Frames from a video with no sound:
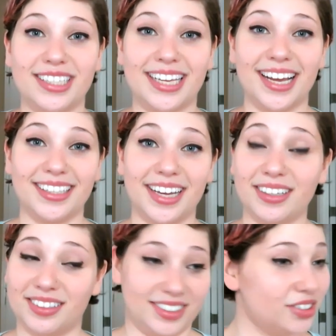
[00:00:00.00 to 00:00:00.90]
I said
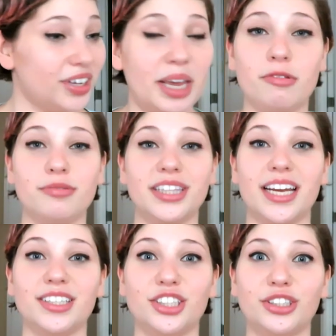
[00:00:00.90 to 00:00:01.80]
that, so I came up with
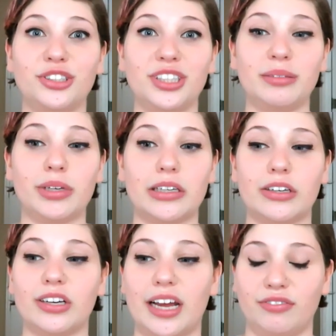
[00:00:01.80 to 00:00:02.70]
that excuse to email
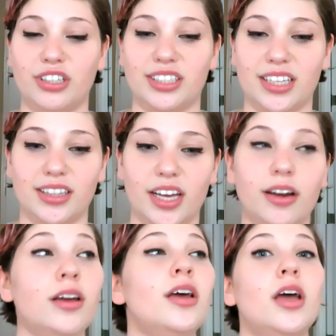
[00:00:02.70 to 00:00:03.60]
her and after I sent
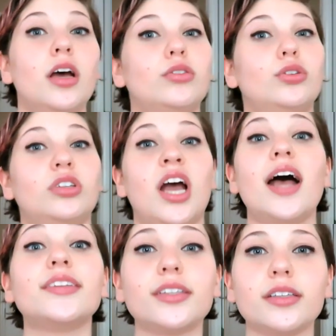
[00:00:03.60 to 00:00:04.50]
that, I was
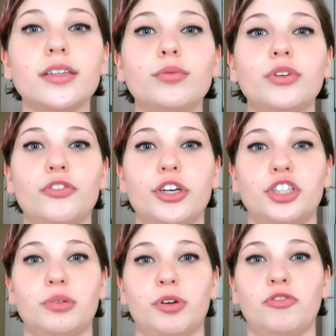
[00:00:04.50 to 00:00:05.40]
constantly
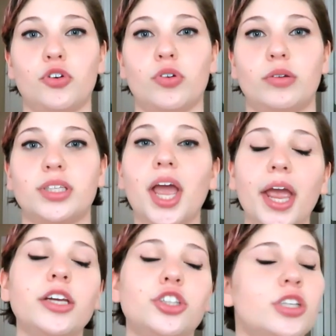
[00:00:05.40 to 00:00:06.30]
refreshing my phone. I was
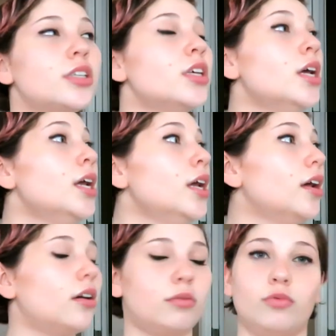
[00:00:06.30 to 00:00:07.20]
anxious.
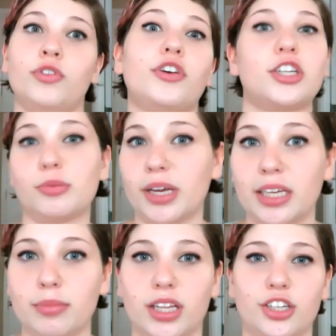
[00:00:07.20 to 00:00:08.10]
Uh, refreshing
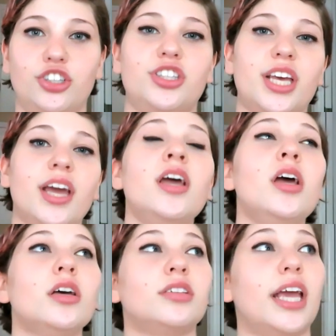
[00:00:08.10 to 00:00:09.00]
my email, I should say.
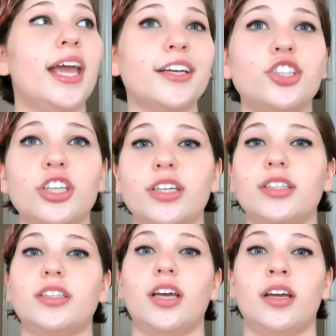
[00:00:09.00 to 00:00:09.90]

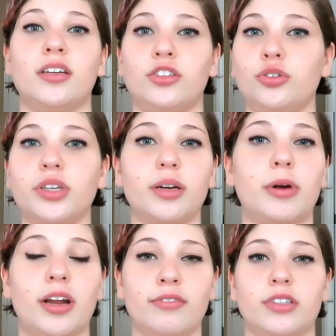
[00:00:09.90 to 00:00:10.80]
anxious. and doing it
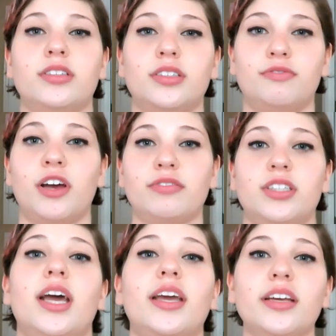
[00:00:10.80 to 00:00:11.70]
about every five
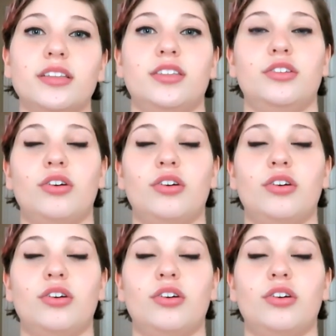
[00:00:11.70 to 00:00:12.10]
seconds.